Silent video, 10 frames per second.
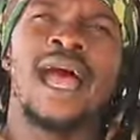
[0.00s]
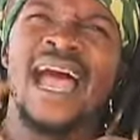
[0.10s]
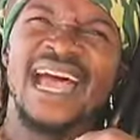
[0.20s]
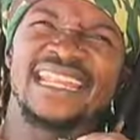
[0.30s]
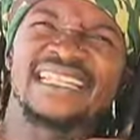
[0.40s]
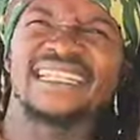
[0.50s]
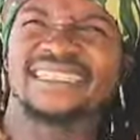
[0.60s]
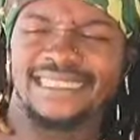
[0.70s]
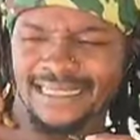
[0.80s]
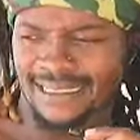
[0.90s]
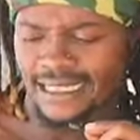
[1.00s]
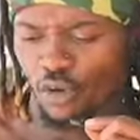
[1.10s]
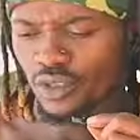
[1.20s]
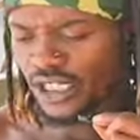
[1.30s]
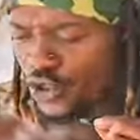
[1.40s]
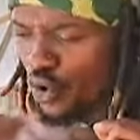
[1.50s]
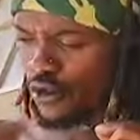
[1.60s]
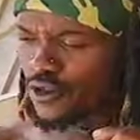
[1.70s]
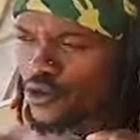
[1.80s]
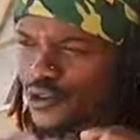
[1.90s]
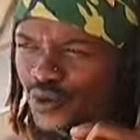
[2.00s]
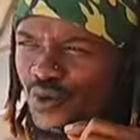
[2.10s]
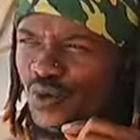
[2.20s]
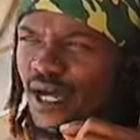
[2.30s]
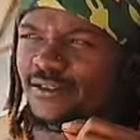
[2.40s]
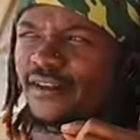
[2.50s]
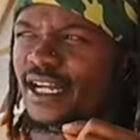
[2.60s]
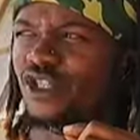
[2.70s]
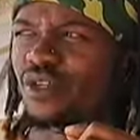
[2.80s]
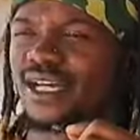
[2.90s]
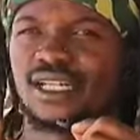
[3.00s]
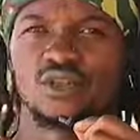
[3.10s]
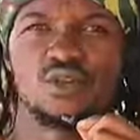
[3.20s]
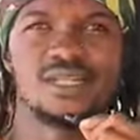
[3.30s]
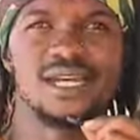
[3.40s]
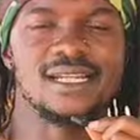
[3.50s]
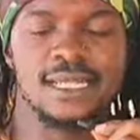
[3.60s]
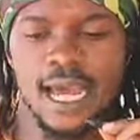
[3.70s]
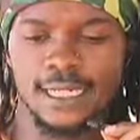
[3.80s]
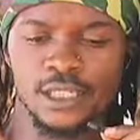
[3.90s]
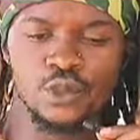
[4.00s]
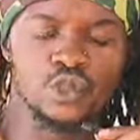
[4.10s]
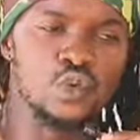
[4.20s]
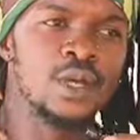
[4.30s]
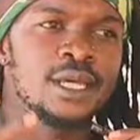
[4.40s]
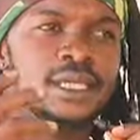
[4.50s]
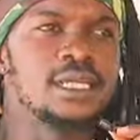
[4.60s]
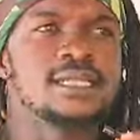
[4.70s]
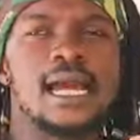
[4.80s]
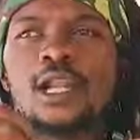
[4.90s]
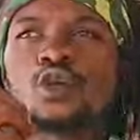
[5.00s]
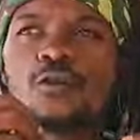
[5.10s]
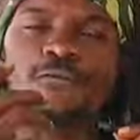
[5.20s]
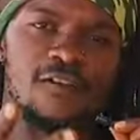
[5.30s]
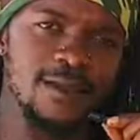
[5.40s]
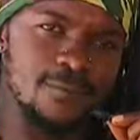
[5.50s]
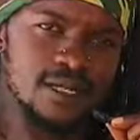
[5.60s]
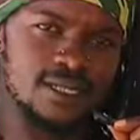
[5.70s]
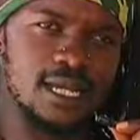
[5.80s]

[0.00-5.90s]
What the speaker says: Another thing that I will need you also to do as far as your diet is concerned is I need you to eat a lot of fibers.